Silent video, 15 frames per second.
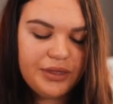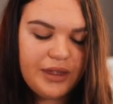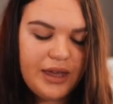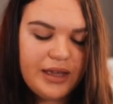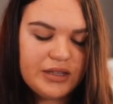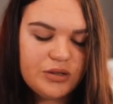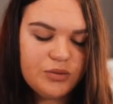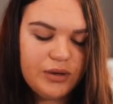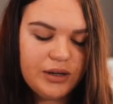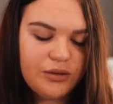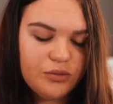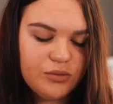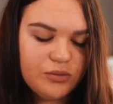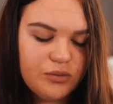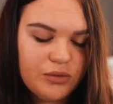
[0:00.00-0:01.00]
it's
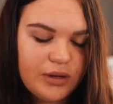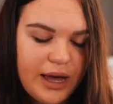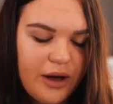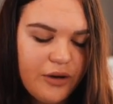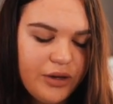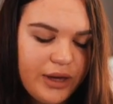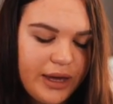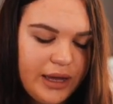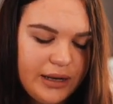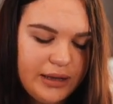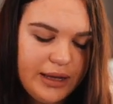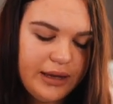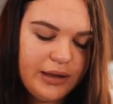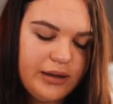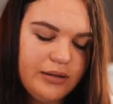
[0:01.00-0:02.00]
how you
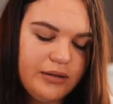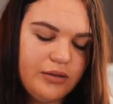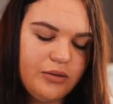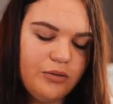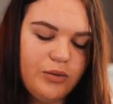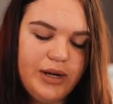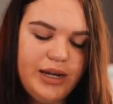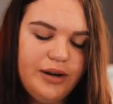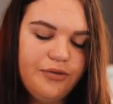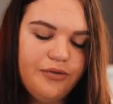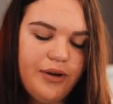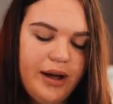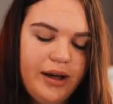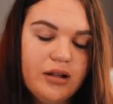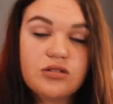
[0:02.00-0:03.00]
can like read
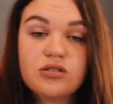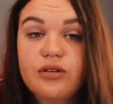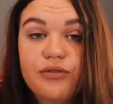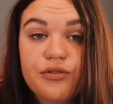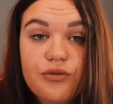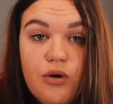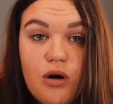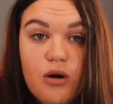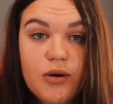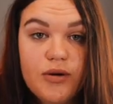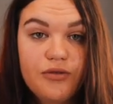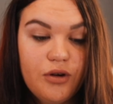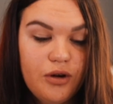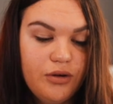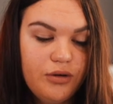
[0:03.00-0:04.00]
files off of a
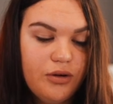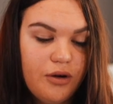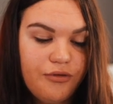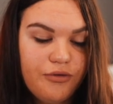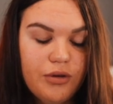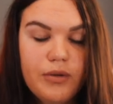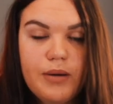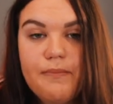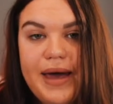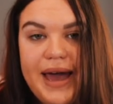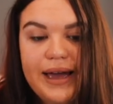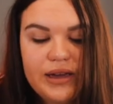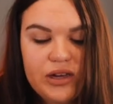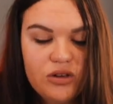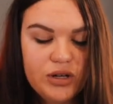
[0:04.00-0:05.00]
Huawei phone from a
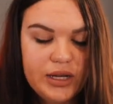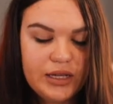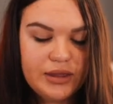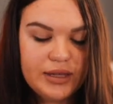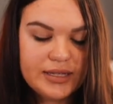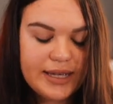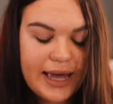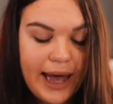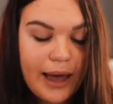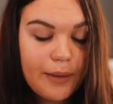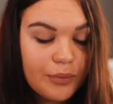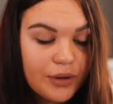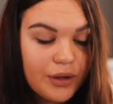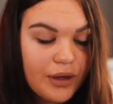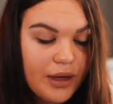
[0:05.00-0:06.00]
Mac, you need this
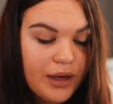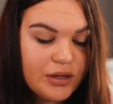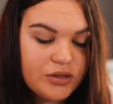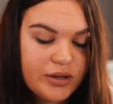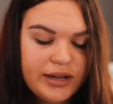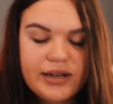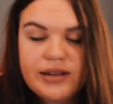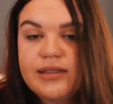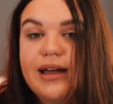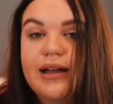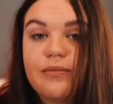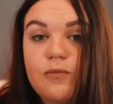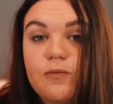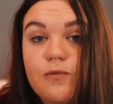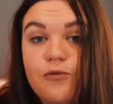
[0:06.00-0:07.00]
app. So I did
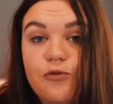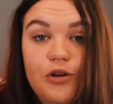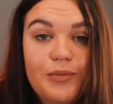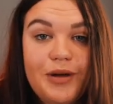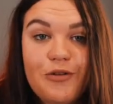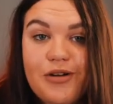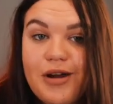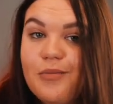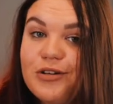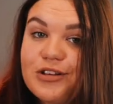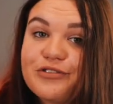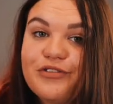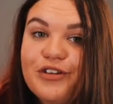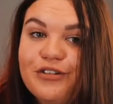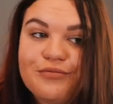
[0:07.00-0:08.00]
that for my
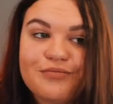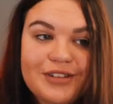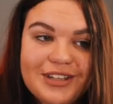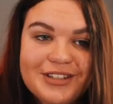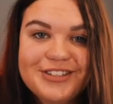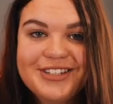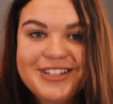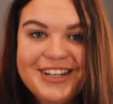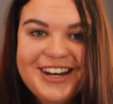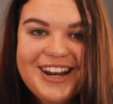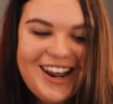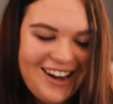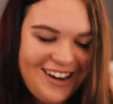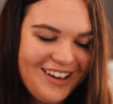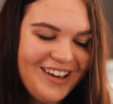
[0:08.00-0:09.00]
grandma's phone because she
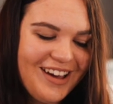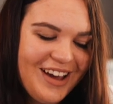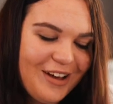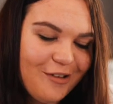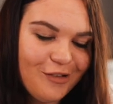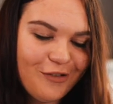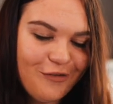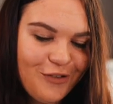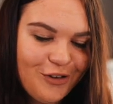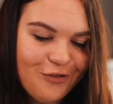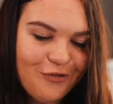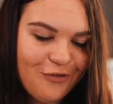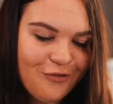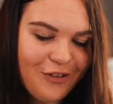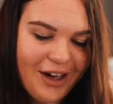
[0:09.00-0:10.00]
needed a few
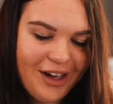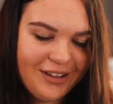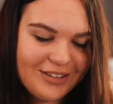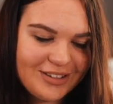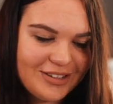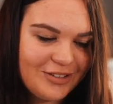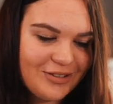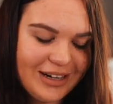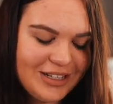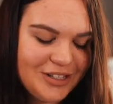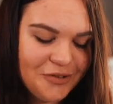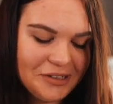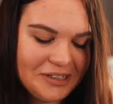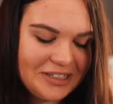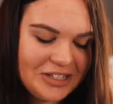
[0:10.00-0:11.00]
files
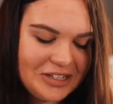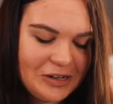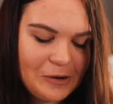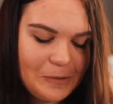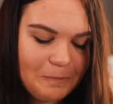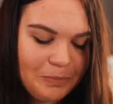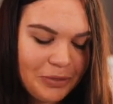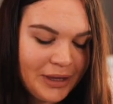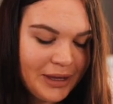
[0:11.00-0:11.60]
transferred. So